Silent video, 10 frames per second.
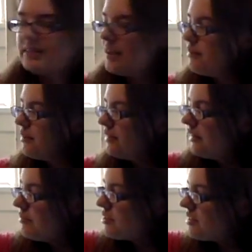table over here.
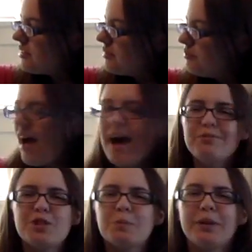I'm
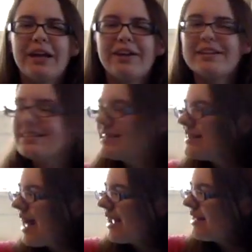just precariously
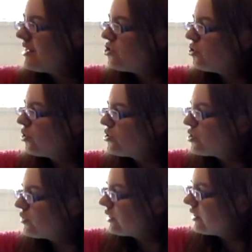stacking these drawers
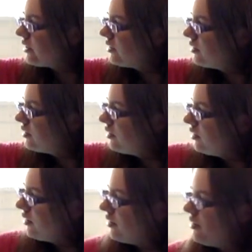over here.
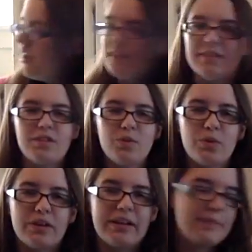Nothing to
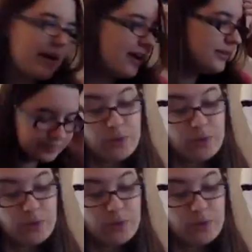worry about.